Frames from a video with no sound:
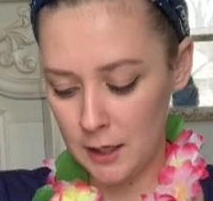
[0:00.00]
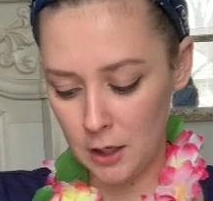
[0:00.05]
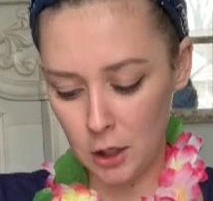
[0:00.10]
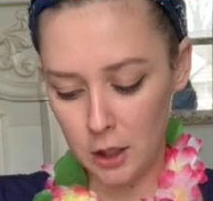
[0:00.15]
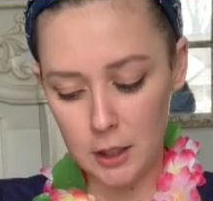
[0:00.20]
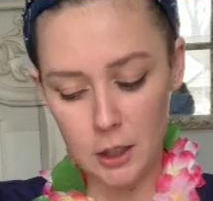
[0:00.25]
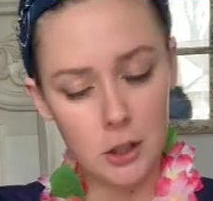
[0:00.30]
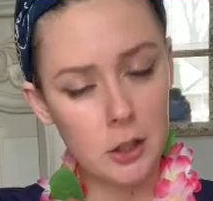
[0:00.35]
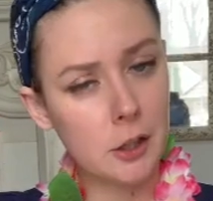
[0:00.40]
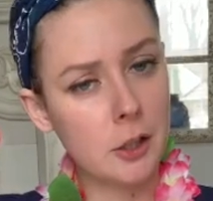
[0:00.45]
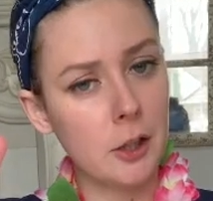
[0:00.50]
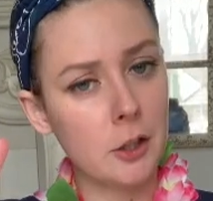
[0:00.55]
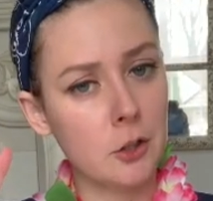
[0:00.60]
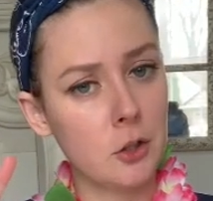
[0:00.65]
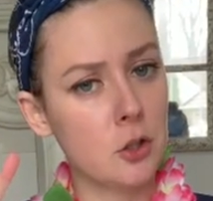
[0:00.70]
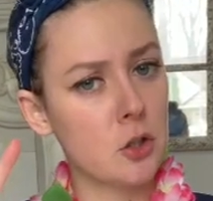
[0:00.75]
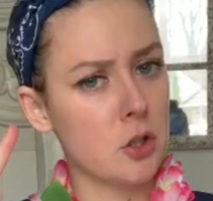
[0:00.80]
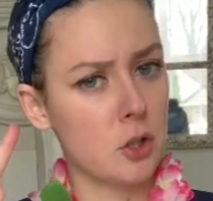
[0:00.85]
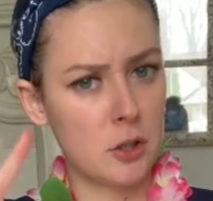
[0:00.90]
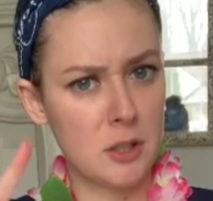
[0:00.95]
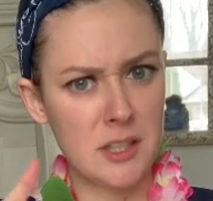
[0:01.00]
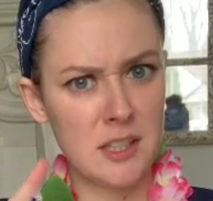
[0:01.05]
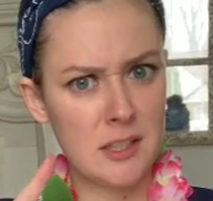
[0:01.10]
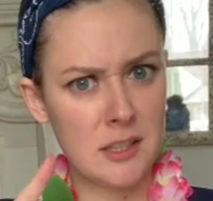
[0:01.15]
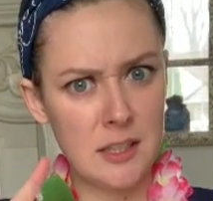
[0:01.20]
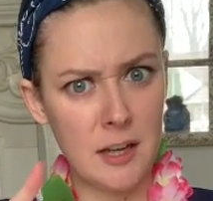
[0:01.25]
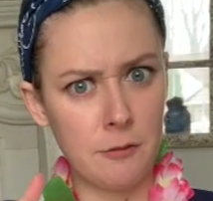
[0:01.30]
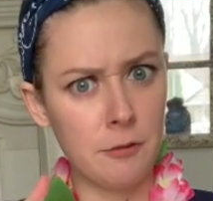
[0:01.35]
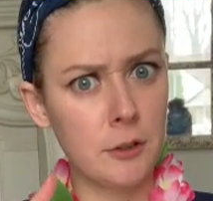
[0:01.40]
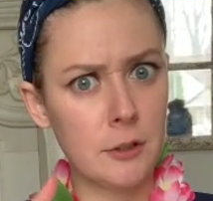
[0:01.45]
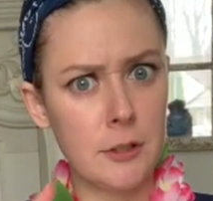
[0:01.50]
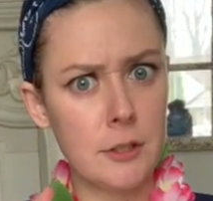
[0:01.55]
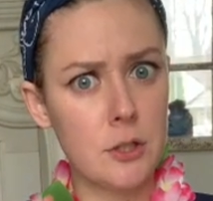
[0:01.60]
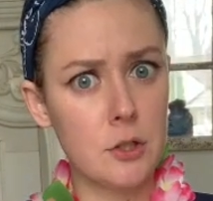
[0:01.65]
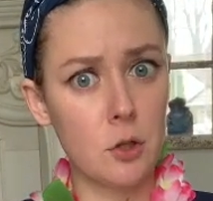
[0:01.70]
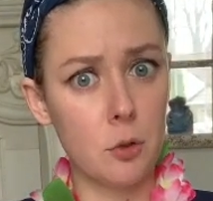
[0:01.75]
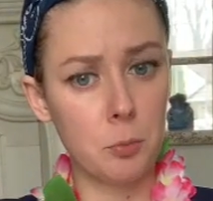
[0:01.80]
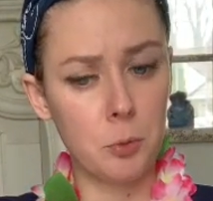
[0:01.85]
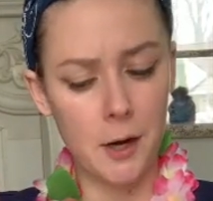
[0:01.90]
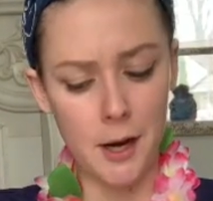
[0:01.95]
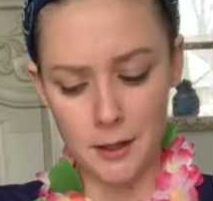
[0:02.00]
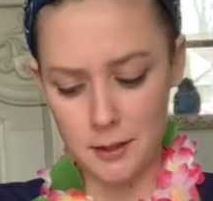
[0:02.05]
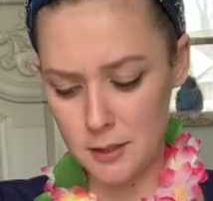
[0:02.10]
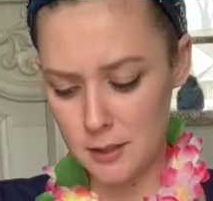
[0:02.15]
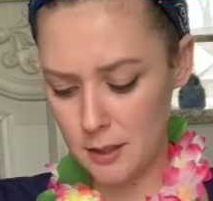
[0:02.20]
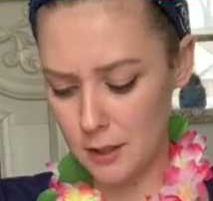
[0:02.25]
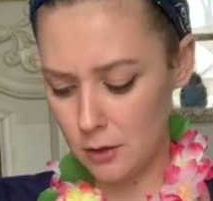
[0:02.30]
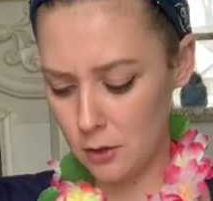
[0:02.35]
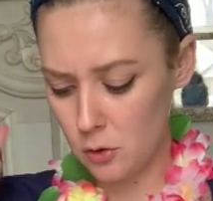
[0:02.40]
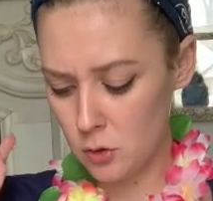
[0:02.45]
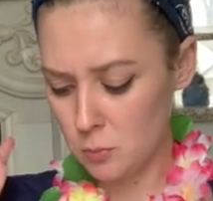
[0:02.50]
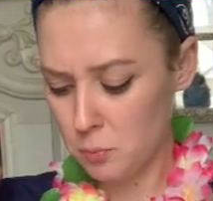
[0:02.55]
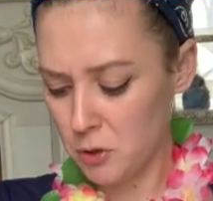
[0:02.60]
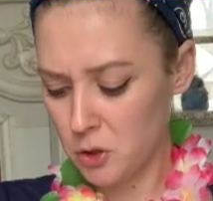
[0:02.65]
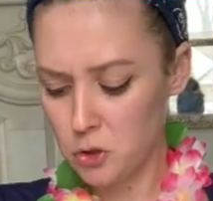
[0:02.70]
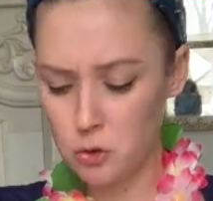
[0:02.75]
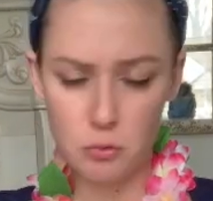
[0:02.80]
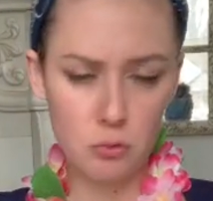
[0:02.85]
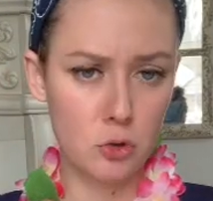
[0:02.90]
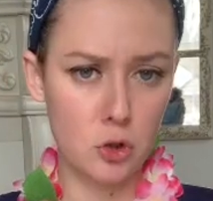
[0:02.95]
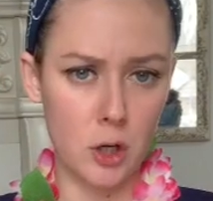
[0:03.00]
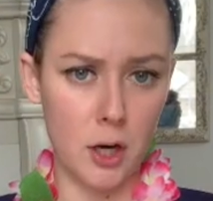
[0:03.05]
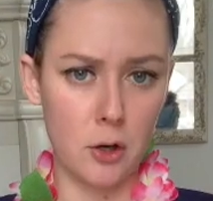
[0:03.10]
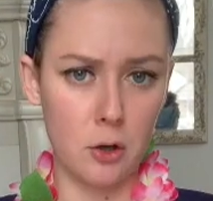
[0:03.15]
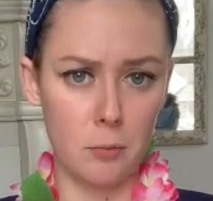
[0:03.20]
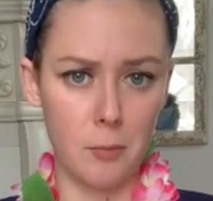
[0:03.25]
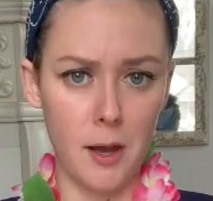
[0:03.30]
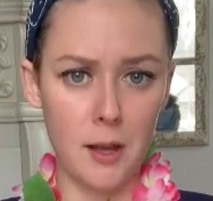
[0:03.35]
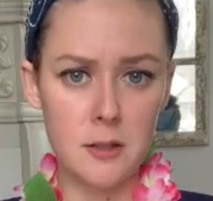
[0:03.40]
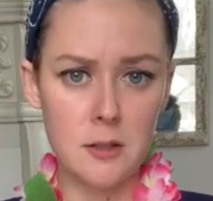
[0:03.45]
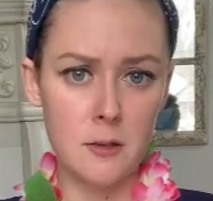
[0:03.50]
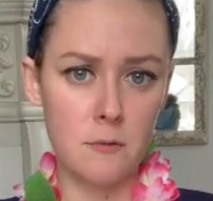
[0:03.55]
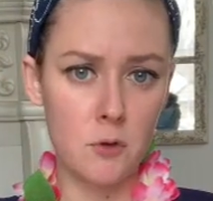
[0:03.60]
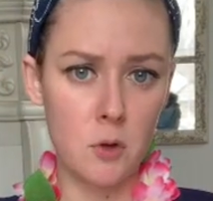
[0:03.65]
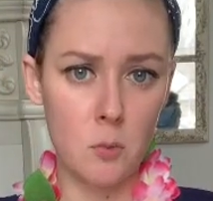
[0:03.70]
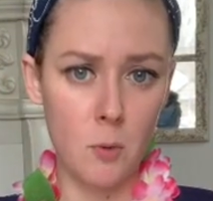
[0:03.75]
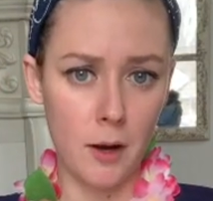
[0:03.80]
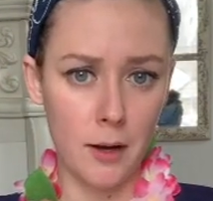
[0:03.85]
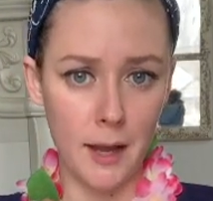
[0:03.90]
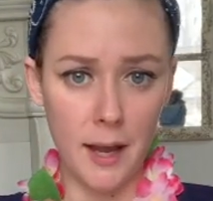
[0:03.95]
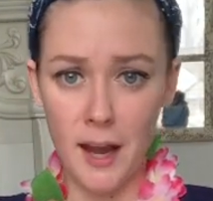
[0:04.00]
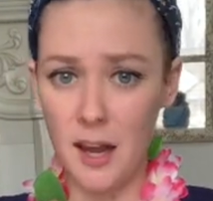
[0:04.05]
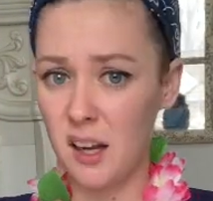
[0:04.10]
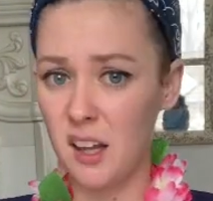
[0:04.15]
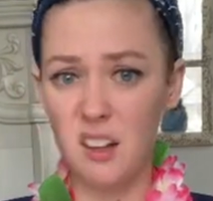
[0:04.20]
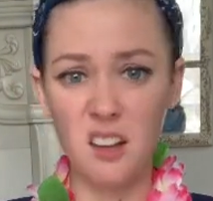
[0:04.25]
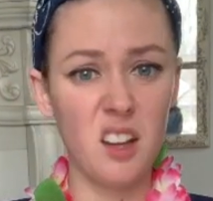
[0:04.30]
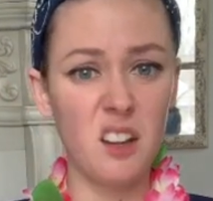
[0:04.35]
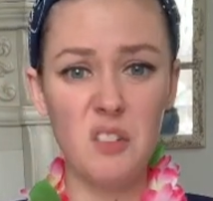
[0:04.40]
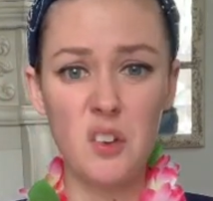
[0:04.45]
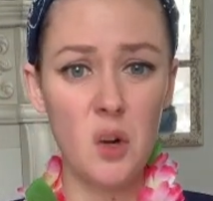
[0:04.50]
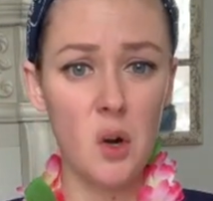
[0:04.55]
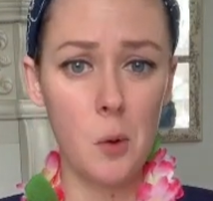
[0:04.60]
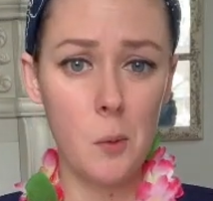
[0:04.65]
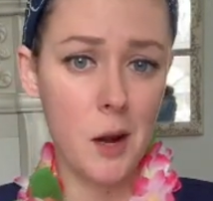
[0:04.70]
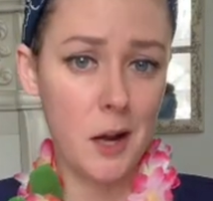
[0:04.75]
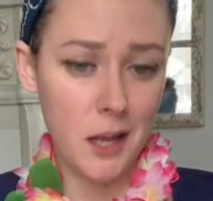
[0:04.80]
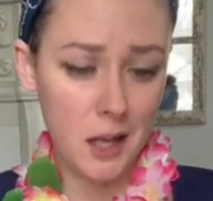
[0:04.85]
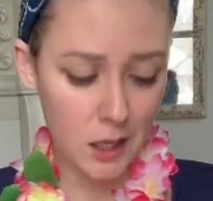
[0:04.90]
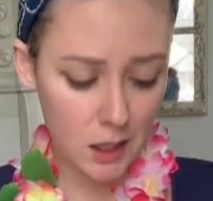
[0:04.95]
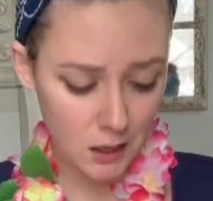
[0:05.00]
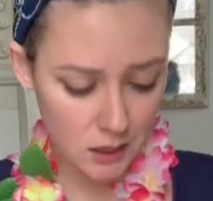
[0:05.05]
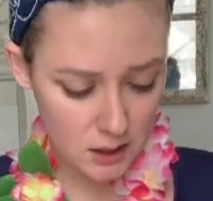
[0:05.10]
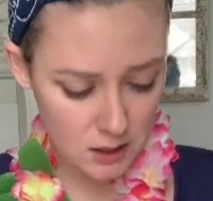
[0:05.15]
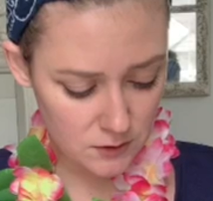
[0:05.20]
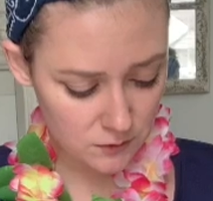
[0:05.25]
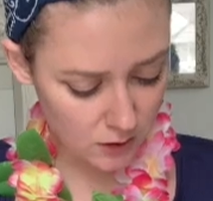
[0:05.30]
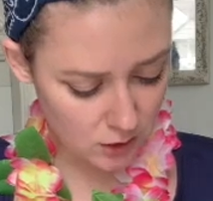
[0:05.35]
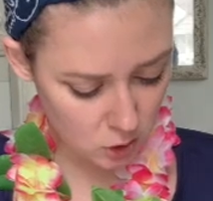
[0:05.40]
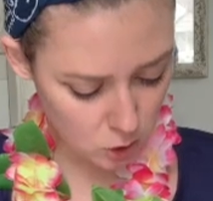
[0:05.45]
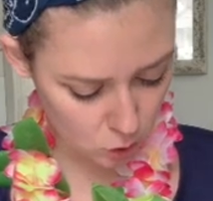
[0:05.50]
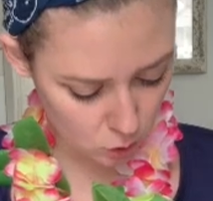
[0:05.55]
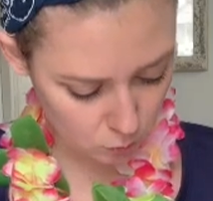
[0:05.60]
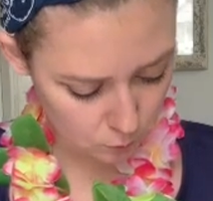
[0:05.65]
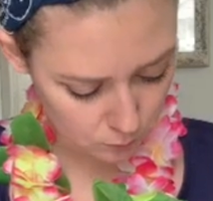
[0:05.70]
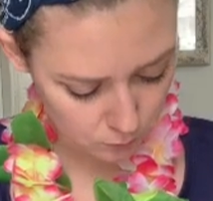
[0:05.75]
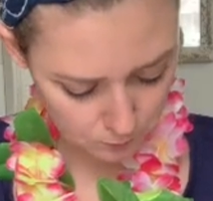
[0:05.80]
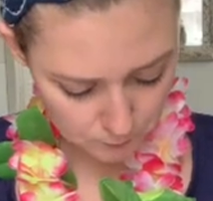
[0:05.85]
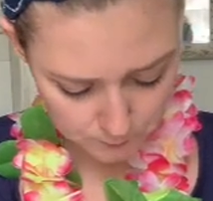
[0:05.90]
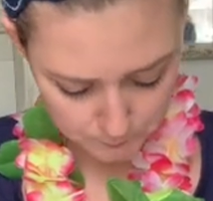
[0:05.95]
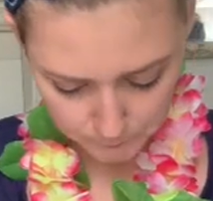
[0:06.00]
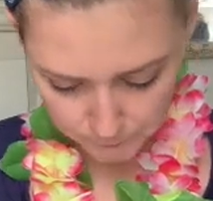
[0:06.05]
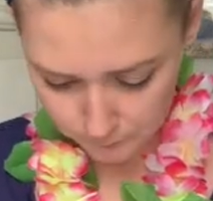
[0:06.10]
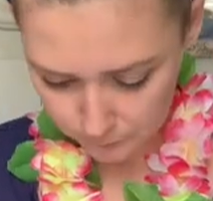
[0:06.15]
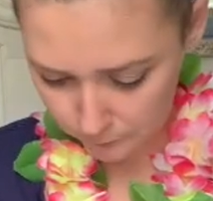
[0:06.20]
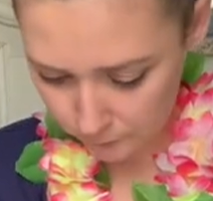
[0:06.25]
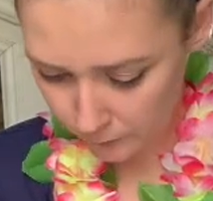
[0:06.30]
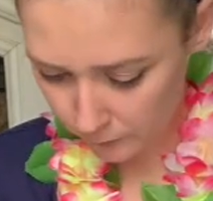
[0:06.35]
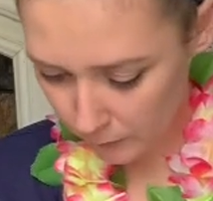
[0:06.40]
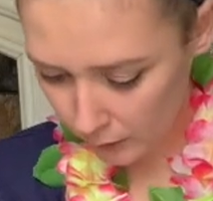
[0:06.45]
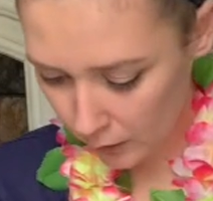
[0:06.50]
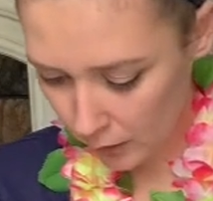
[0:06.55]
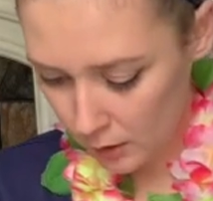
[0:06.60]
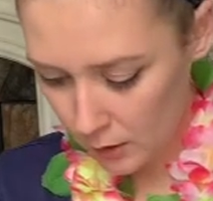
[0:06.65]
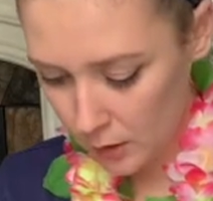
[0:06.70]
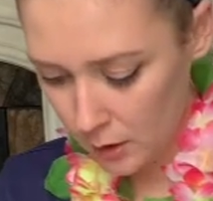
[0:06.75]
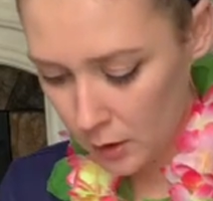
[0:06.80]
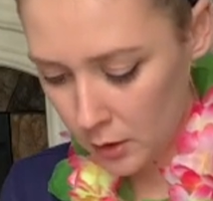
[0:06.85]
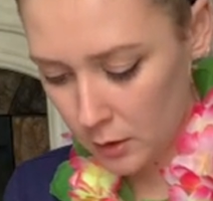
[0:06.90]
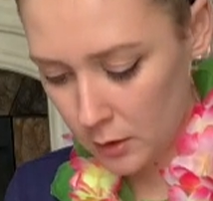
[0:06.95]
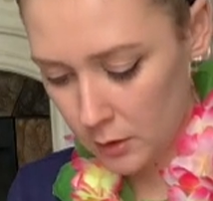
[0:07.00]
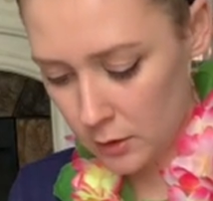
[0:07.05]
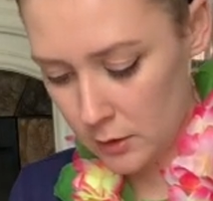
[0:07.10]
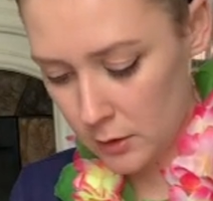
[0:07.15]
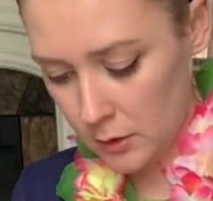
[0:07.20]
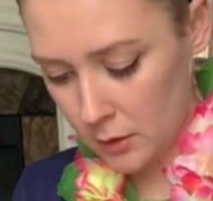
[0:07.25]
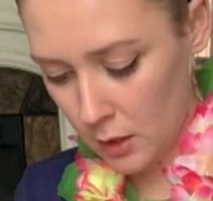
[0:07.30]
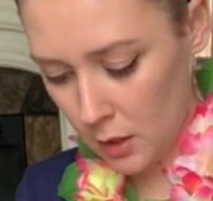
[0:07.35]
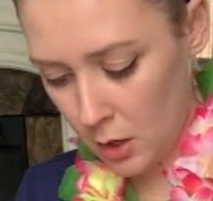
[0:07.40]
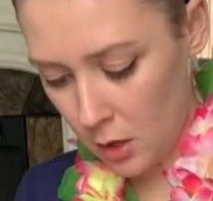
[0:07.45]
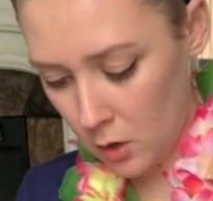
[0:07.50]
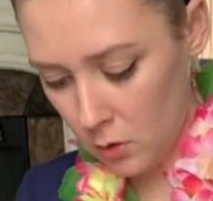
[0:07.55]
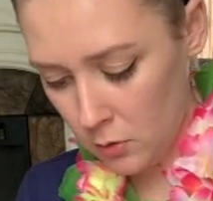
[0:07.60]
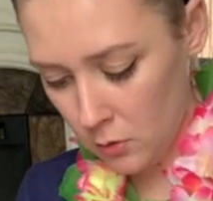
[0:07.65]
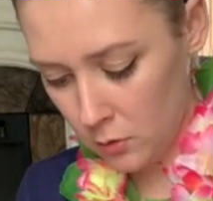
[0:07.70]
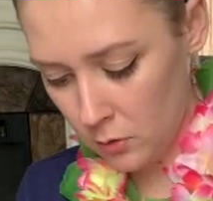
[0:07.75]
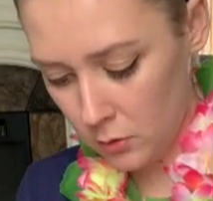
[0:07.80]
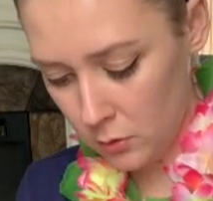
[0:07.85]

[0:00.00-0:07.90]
our kindergartners are definitely still practicing those, but try your best if you want to add it. If you don't want to add it, that's fine too. So